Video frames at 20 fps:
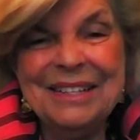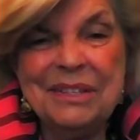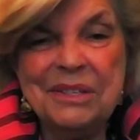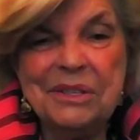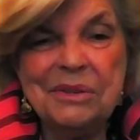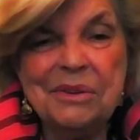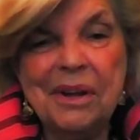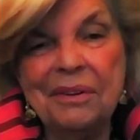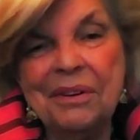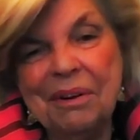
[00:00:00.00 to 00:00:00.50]
And
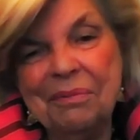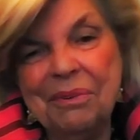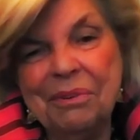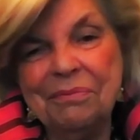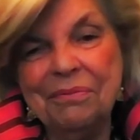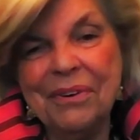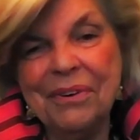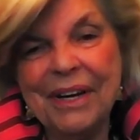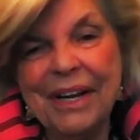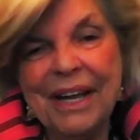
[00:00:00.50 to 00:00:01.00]
so I'll never
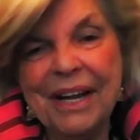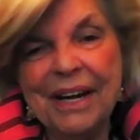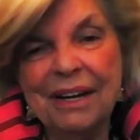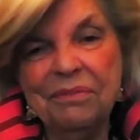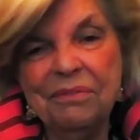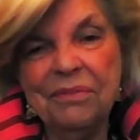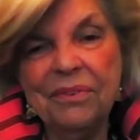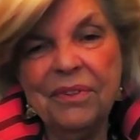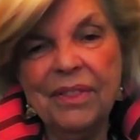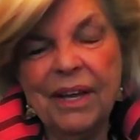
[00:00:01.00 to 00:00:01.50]
forget
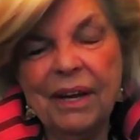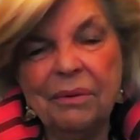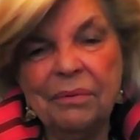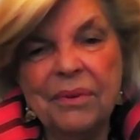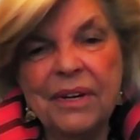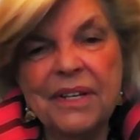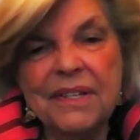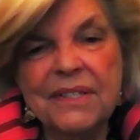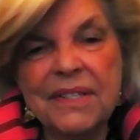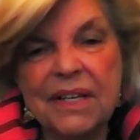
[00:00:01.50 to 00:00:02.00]
it for that
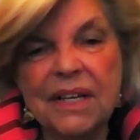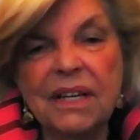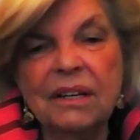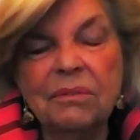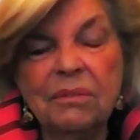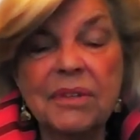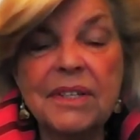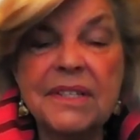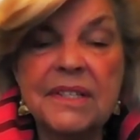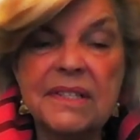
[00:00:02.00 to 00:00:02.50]
reason. It
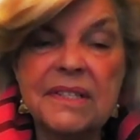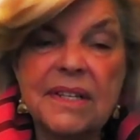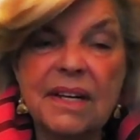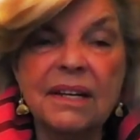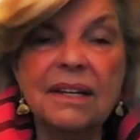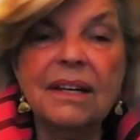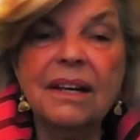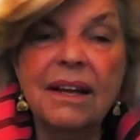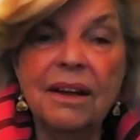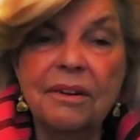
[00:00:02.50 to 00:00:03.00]
was
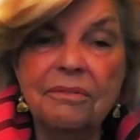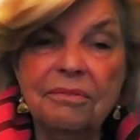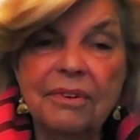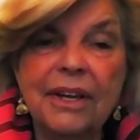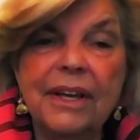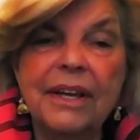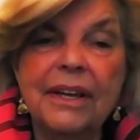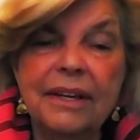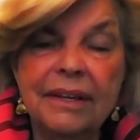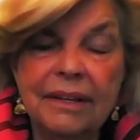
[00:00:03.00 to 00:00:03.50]
a
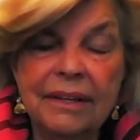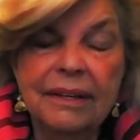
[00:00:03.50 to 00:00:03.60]
lovely,